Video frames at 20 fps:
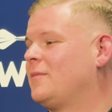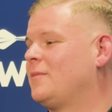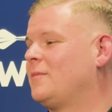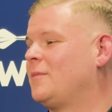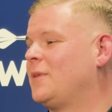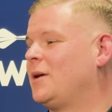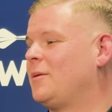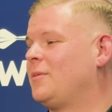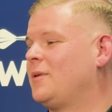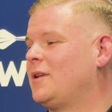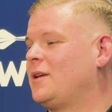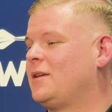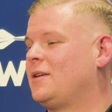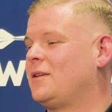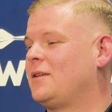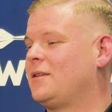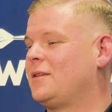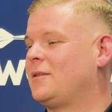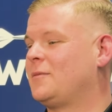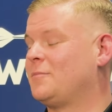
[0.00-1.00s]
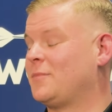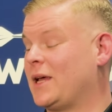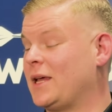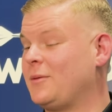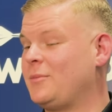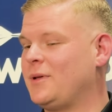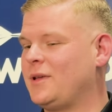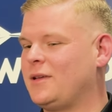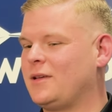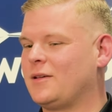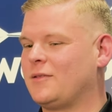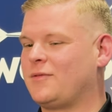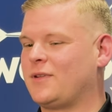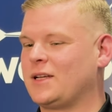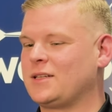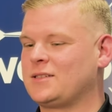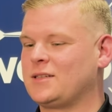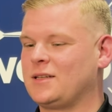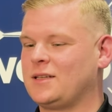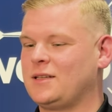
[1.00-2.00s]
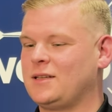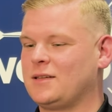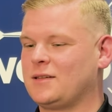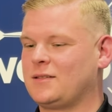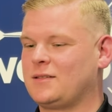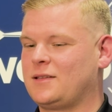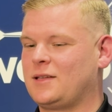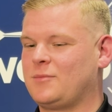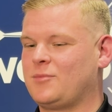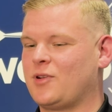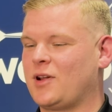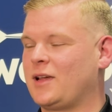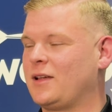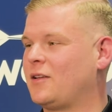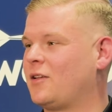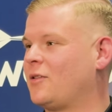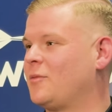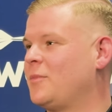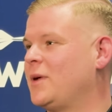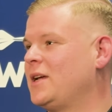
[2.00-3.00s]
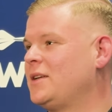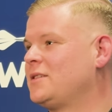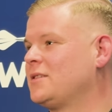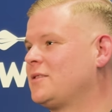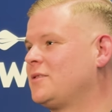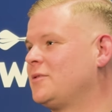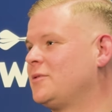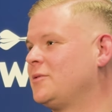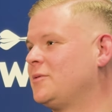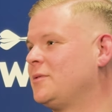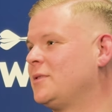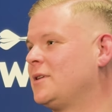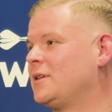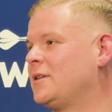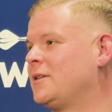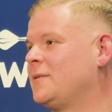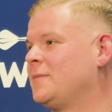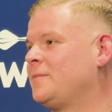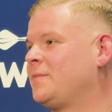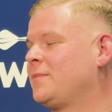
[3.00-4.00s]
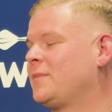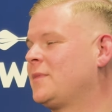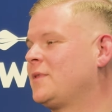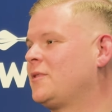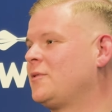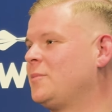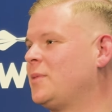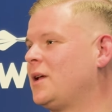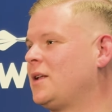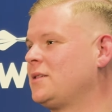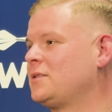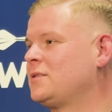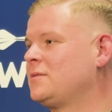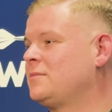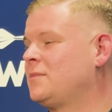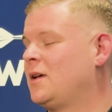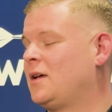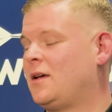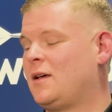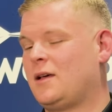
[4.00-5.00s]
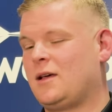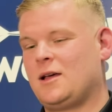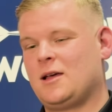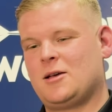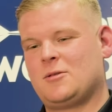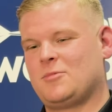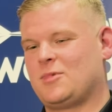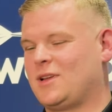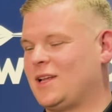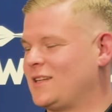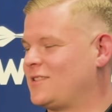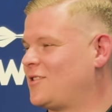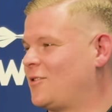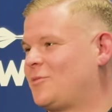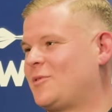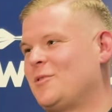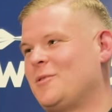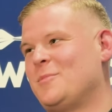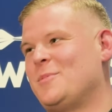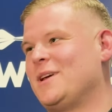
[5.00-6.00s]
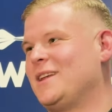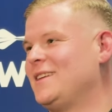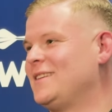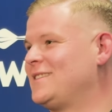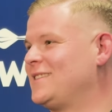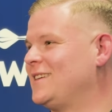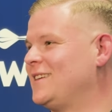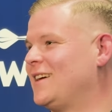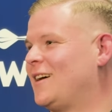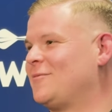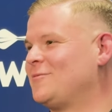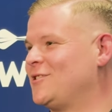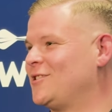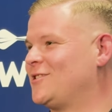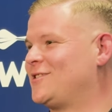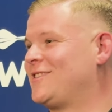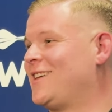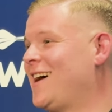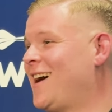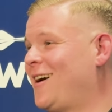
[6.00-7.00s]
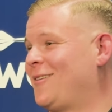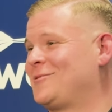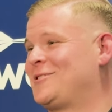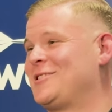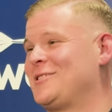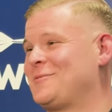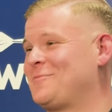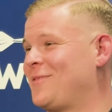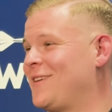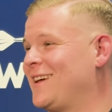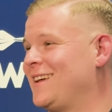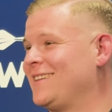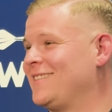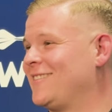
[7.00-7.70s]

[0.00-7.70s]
maybe eventually they bring another major to Belgium, but that's up to the PDC. I'm just playing